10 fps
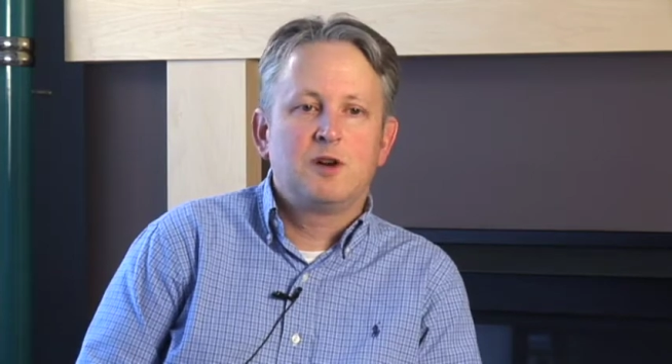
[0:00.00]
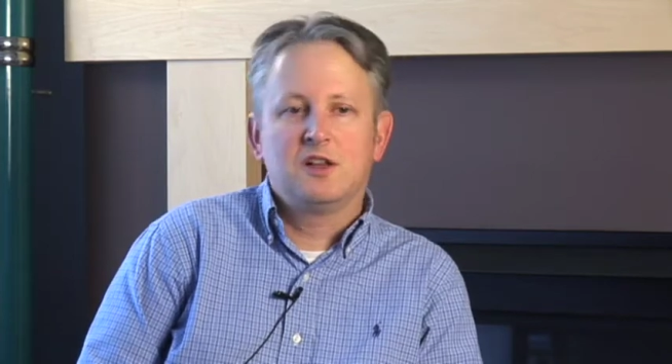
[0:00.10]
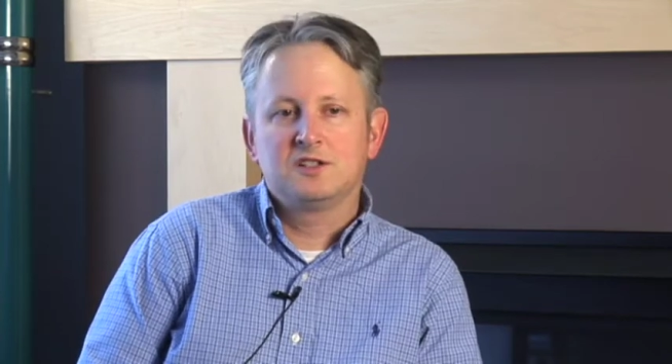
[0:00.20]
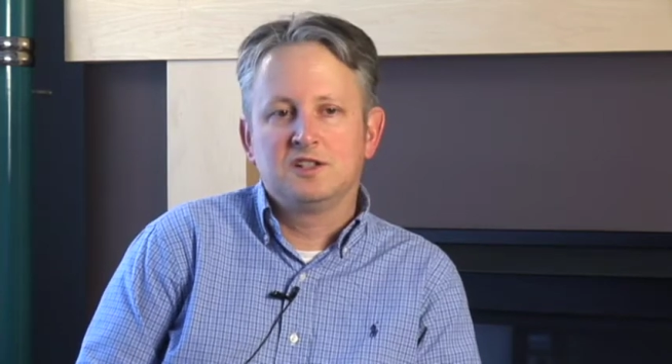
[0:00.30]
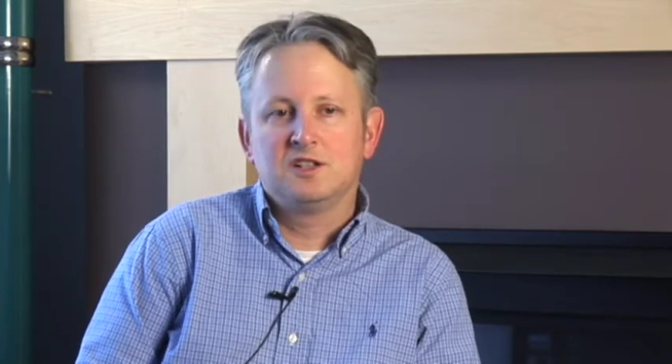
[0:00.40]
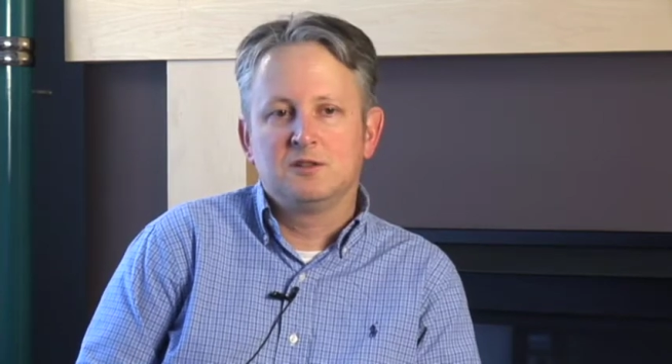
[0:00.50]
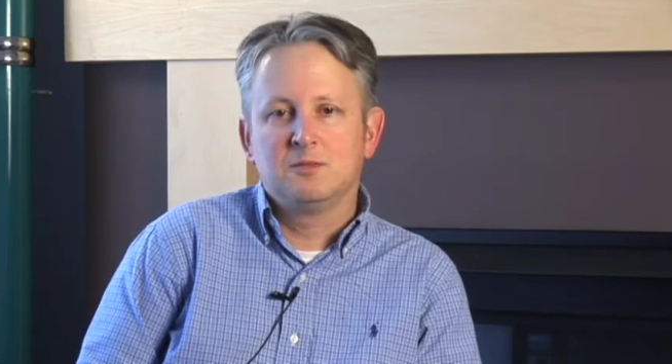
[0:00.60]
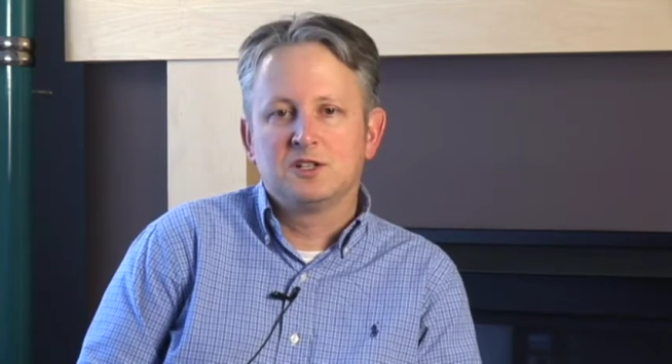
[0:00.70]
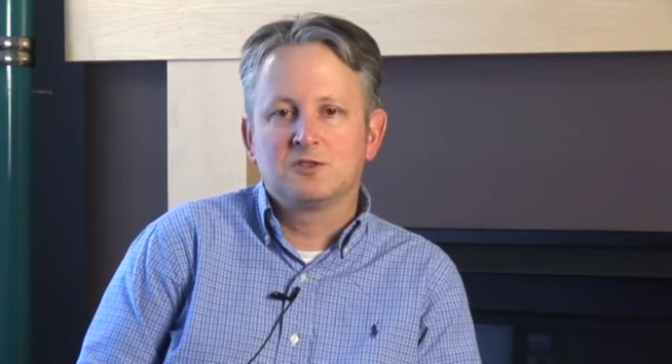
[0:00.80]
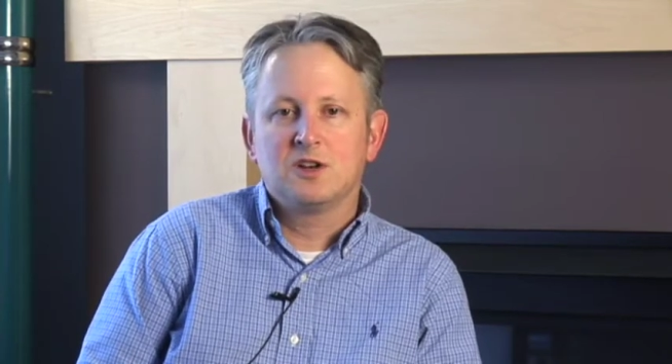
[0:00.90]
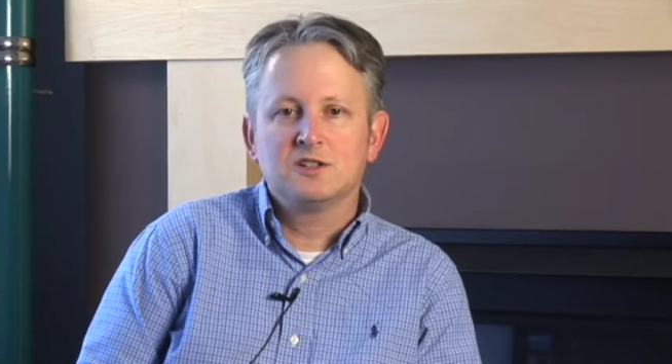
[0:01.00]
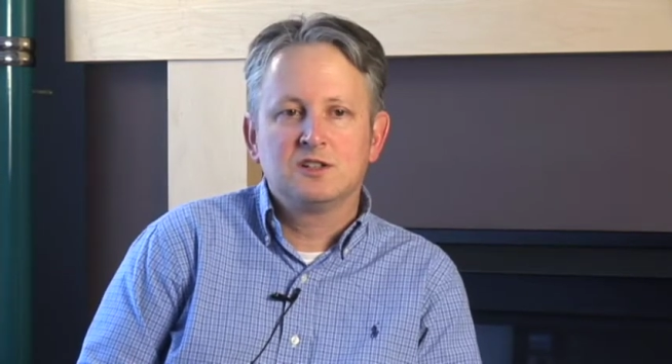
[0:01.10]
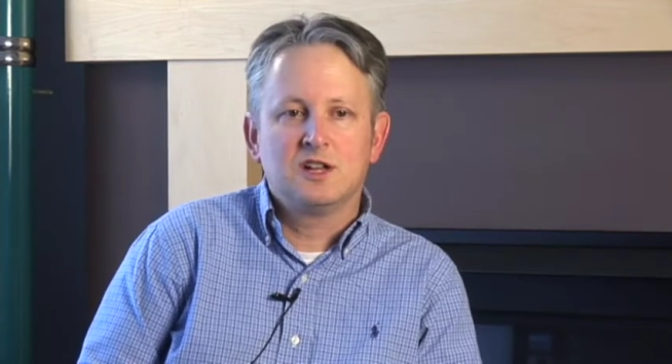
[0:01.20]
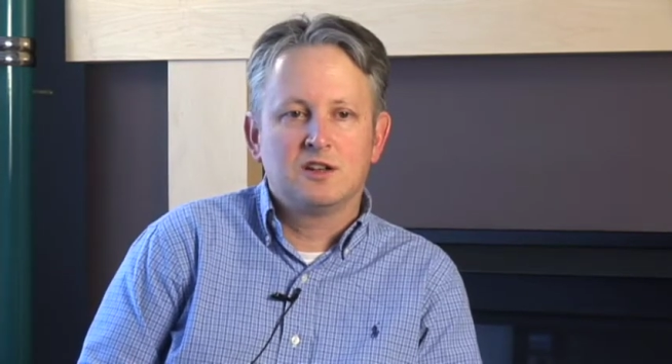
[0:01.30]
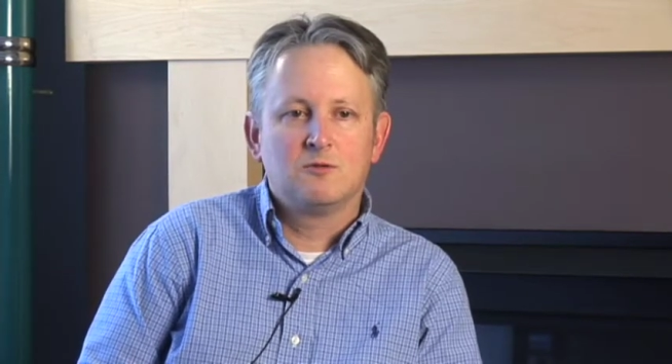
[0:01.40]
Policy, and
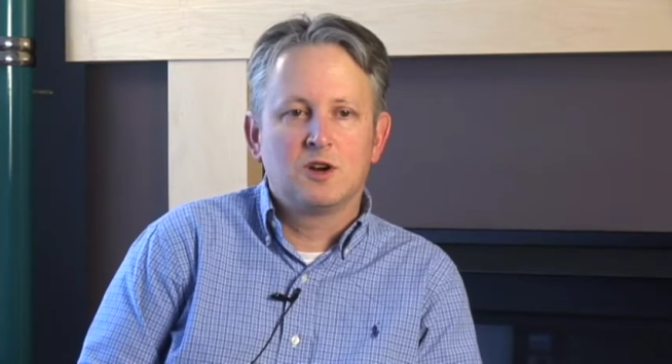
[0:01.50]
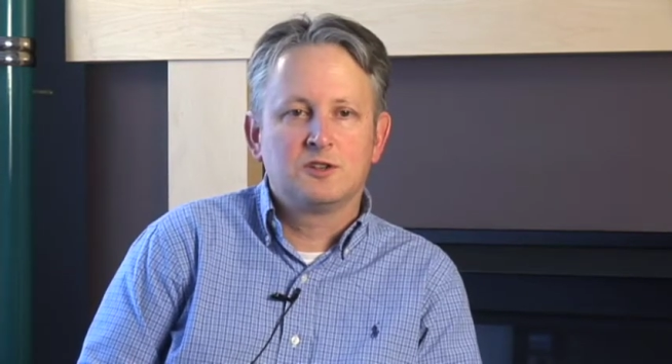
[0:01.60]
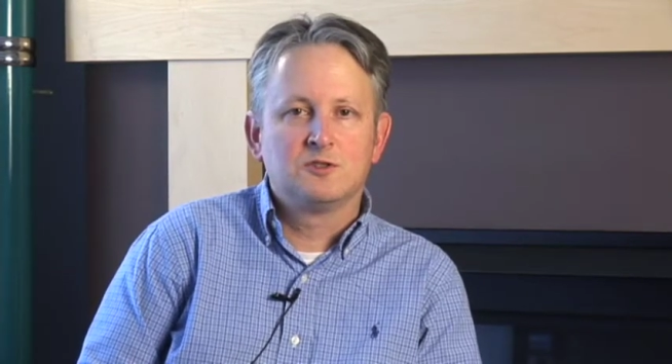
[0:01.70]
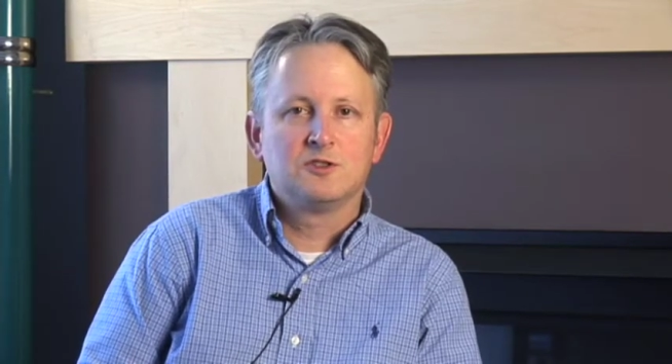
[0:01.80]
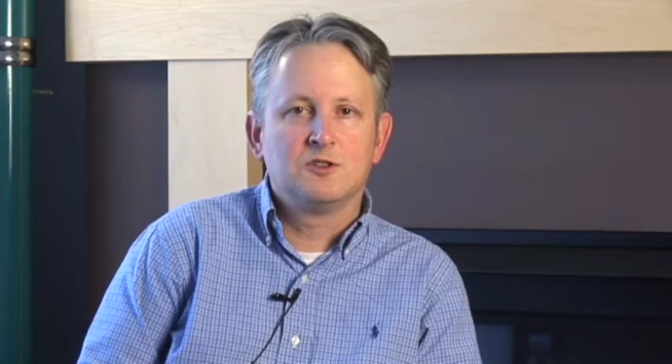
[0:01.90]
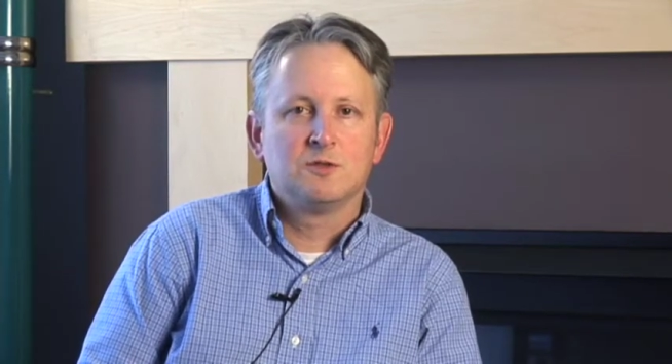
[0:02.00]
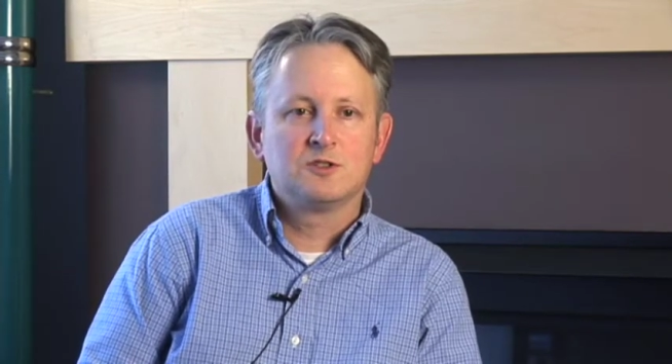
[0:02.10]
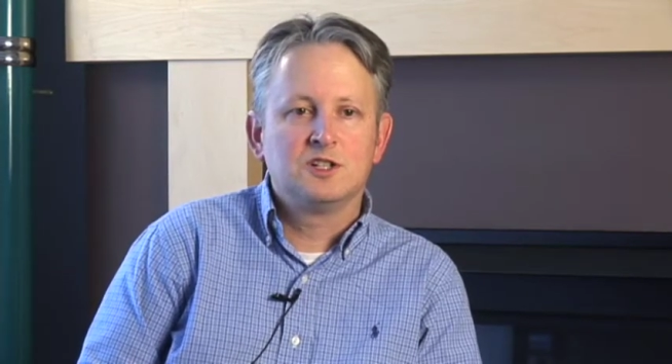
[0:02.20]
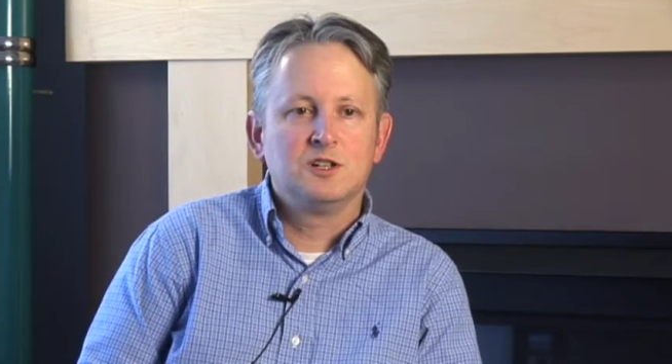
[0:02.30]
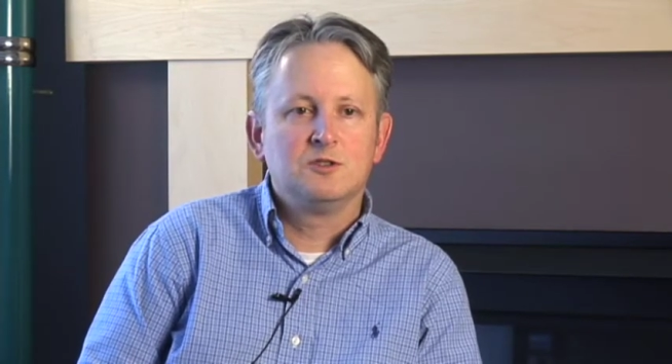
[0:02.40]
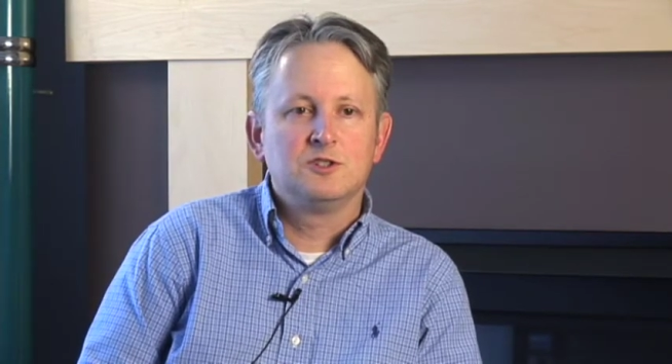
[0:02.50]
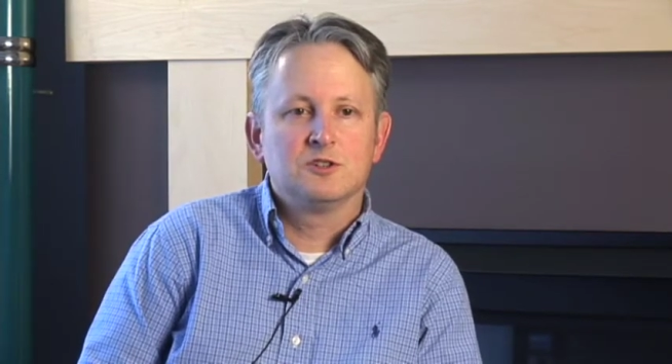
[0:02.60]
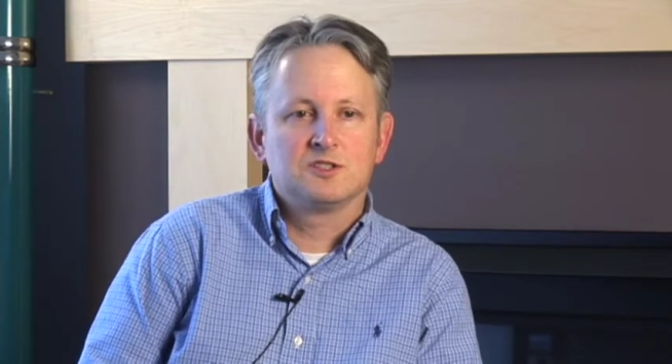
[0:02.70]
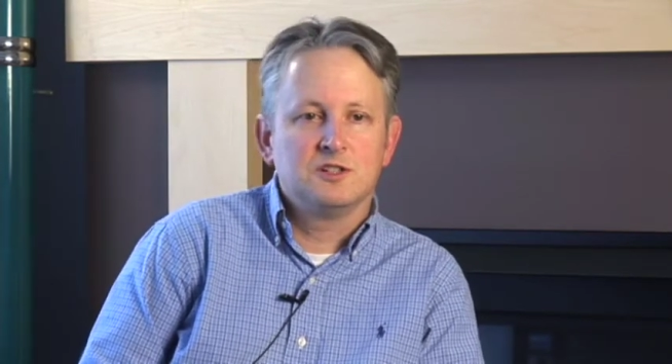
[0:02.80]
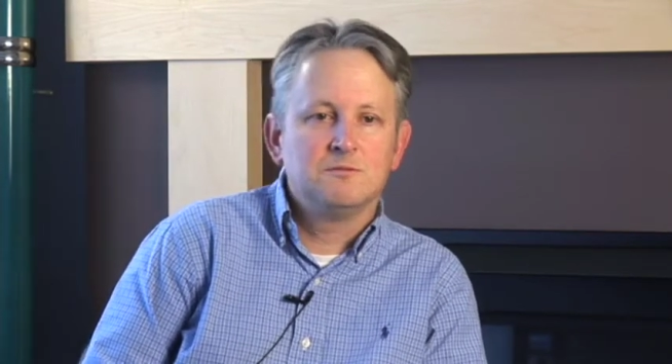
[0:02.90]
Administration at Rutgers University in New
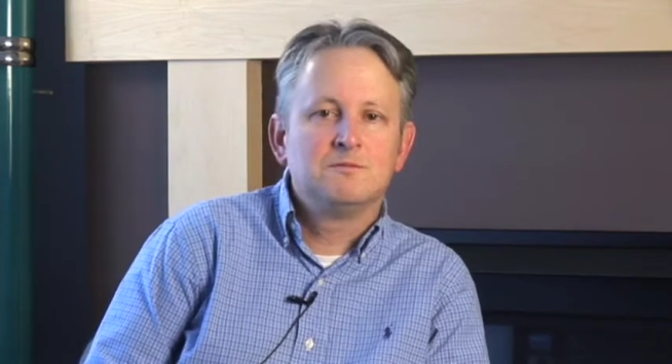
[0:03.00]
Jersey.